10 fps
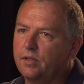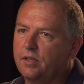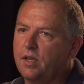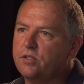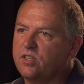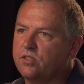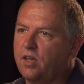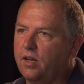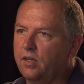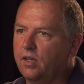just a
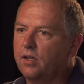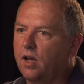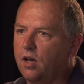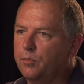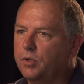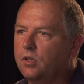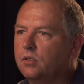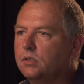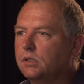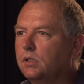sign of the economy.
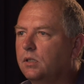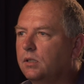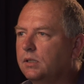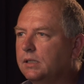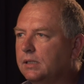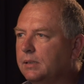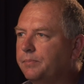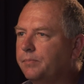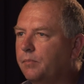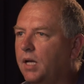
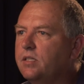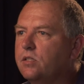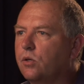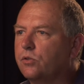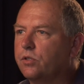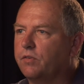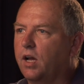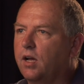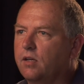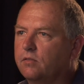Muncie's going to
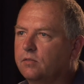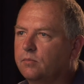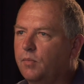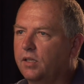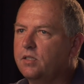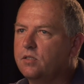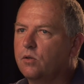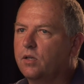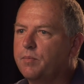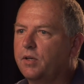survive. Muncie's
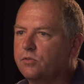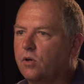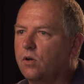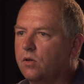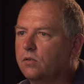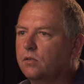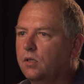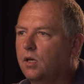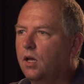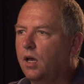going to come out strong.
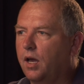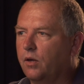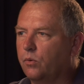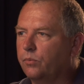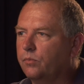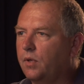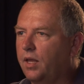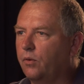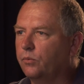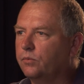I don't
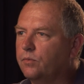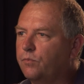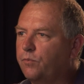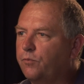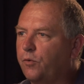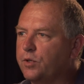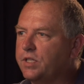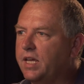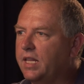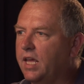
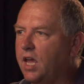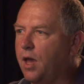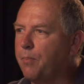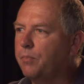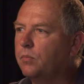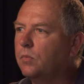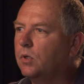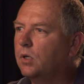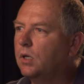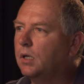foresee them
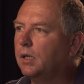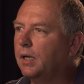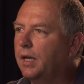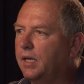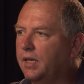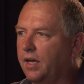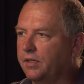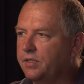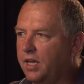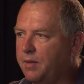heading down the
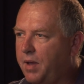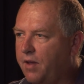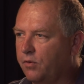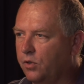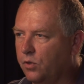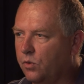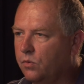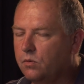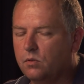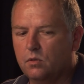same avenue
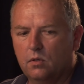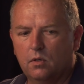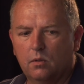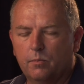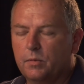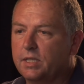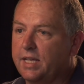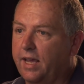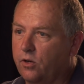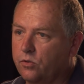as
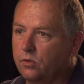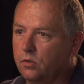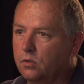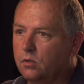Anderson.